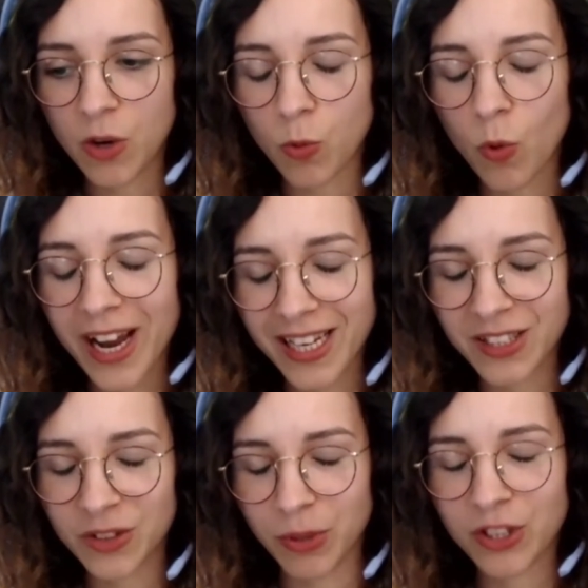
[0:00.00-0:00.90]
way
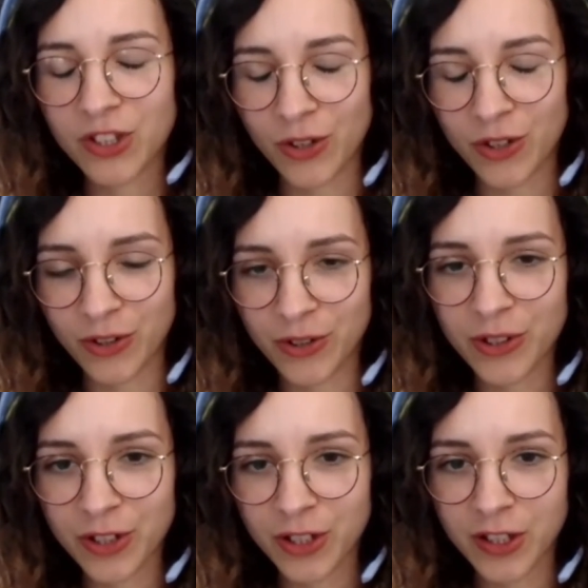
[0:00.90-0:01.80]
too much sugar,
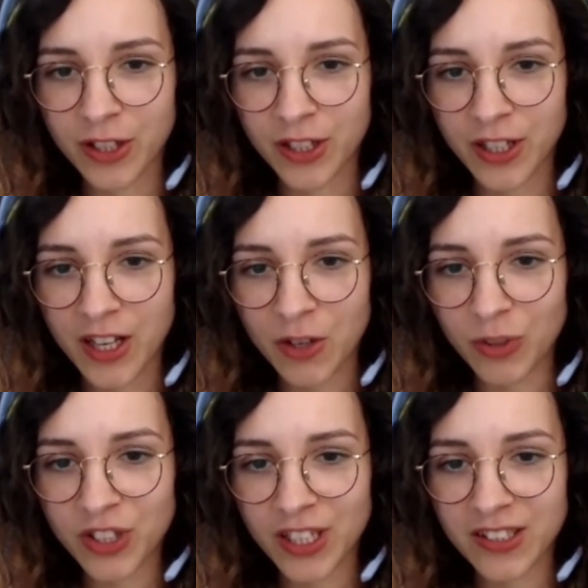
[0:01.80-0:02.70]

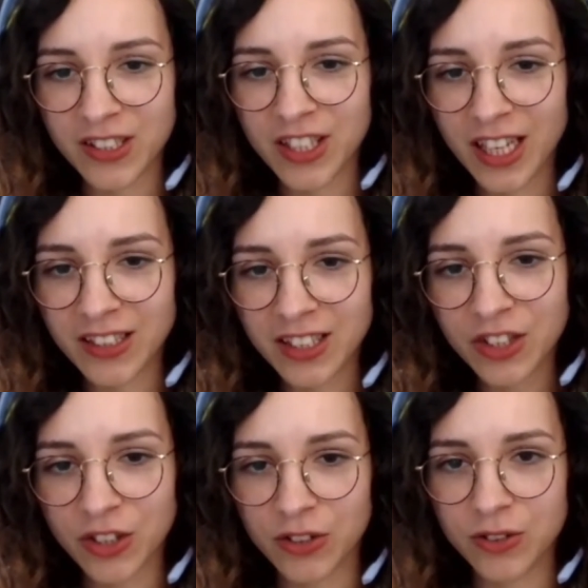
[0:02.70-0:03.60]
which is in
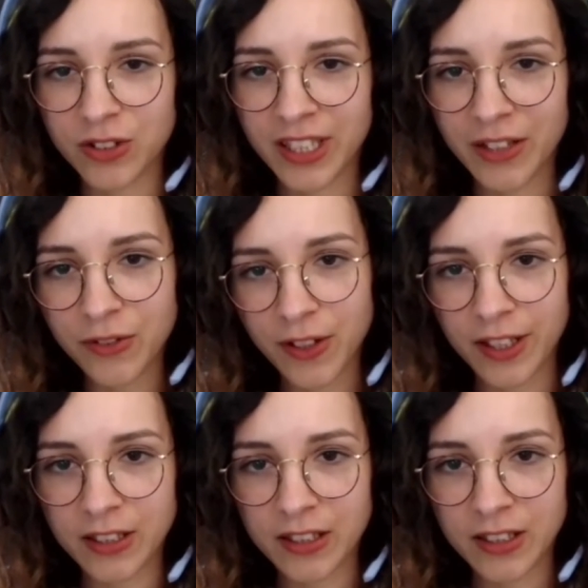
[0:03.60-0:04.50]
addition to the
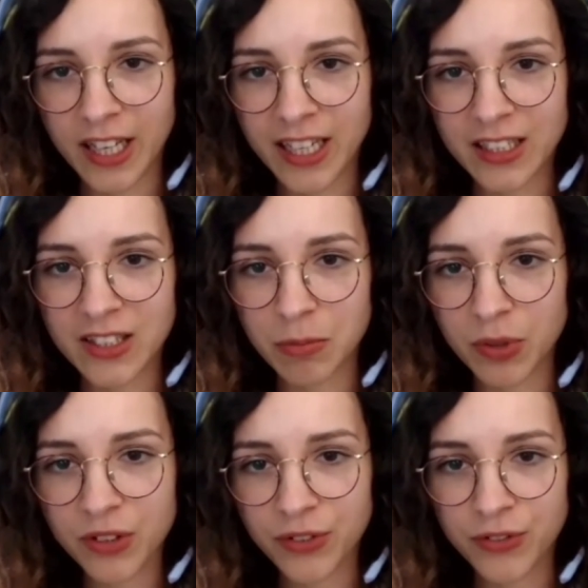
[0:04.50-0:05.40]
caffeine. Like it's
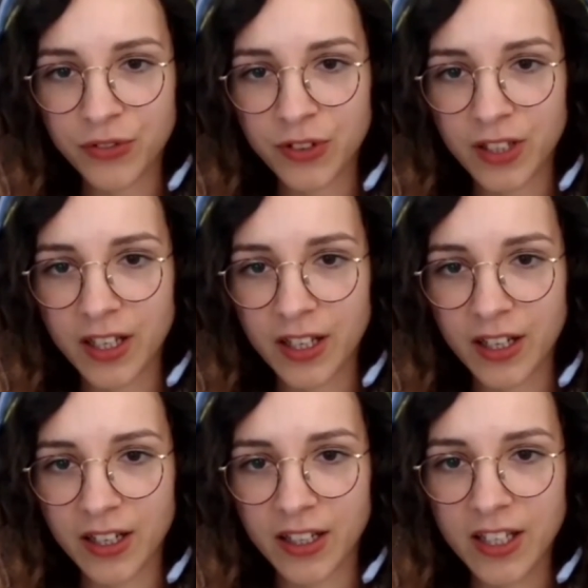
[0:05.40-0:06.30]
both
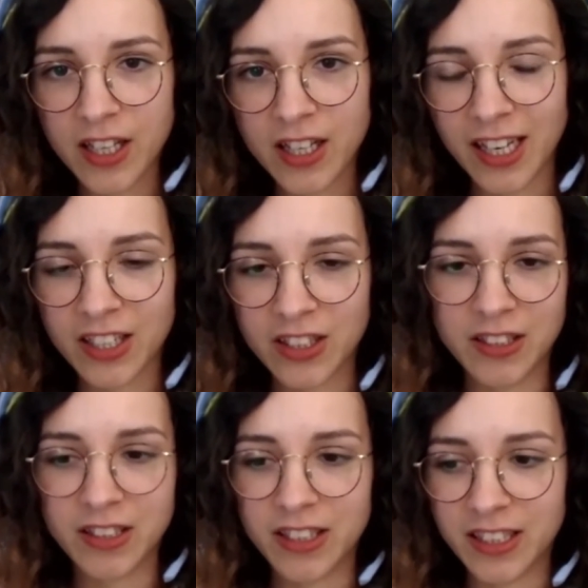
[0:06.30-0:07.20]
like
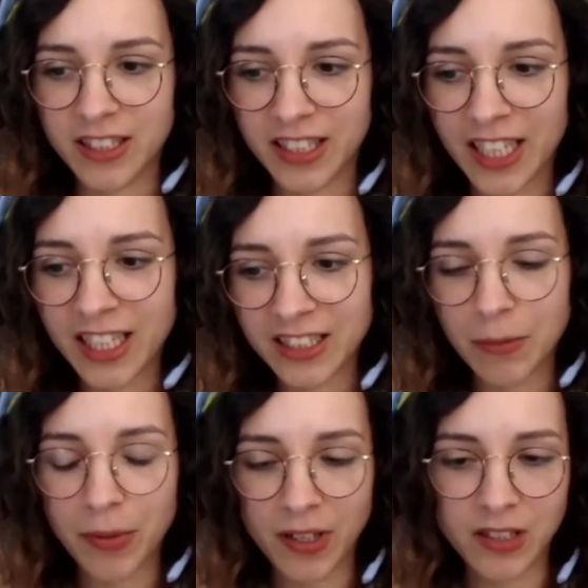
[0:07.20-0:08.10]
getting
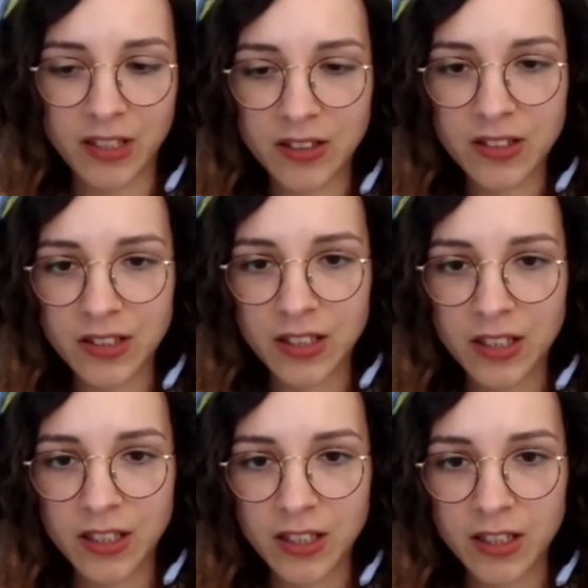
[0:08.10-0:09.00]
dependent,
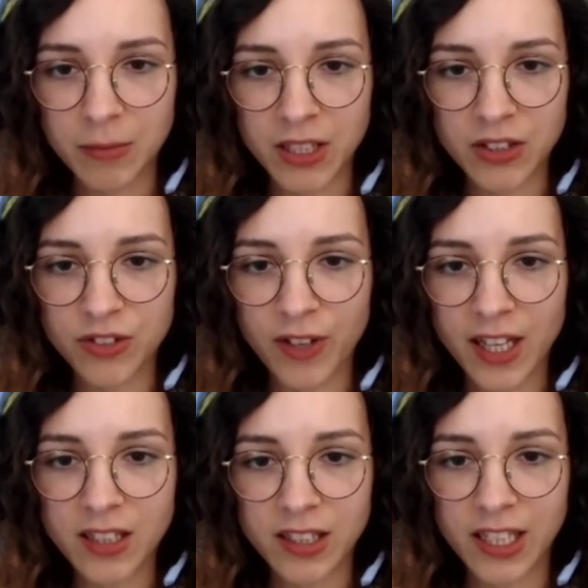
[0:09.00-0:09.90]
because
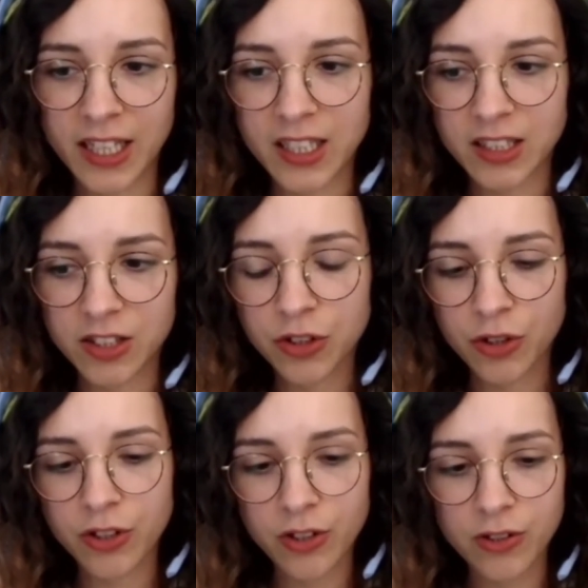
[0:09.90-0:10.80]
then like
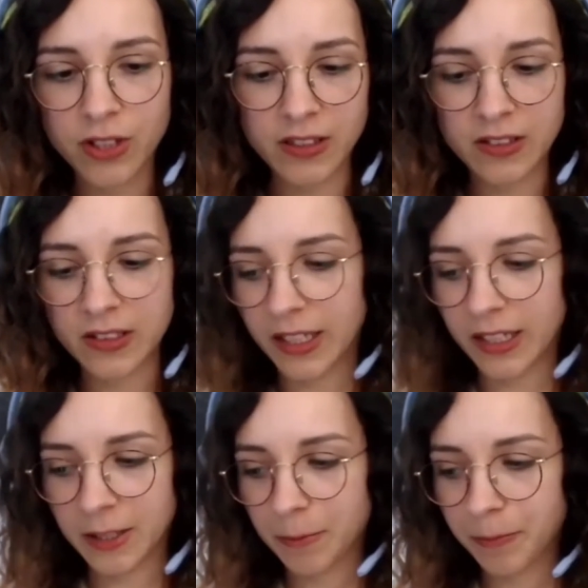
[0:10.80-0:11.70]
sugar is
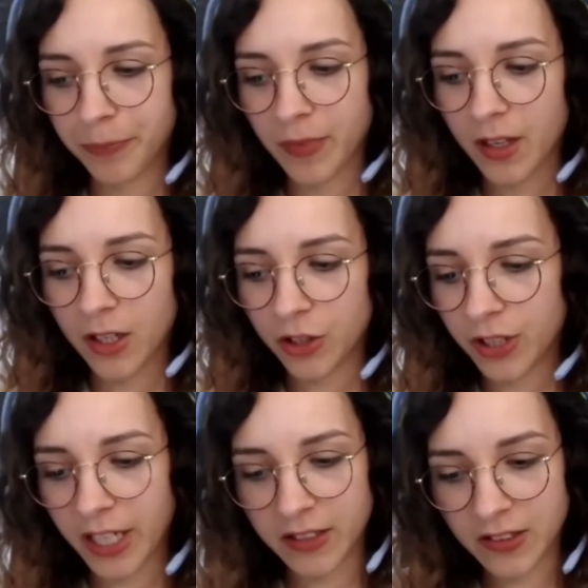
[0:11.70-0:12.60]
like you
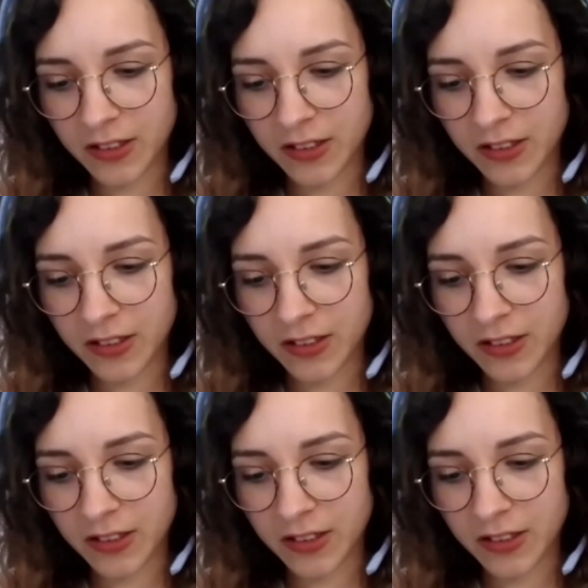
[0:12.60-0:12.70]
get